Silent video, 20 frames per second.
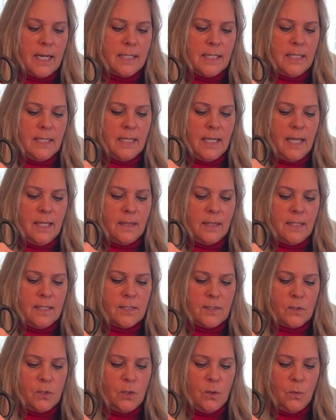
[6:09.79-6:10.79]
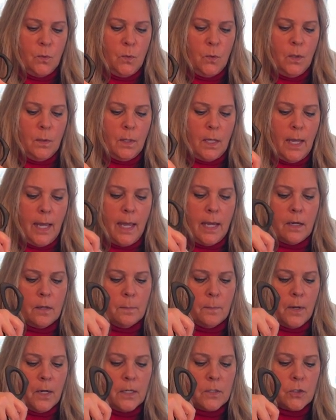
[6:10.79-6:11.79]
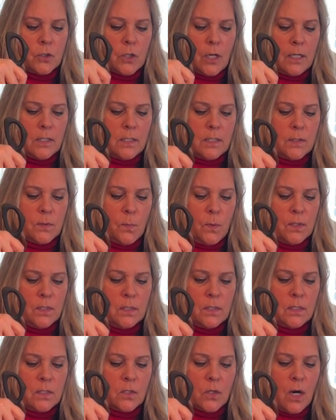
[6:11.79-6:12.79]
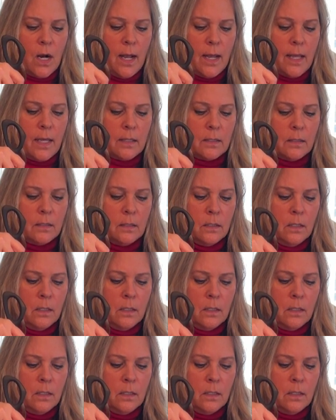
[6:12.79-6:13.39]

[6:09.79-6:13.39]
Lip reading: I did get this new hairbrush. I just wanted to try it.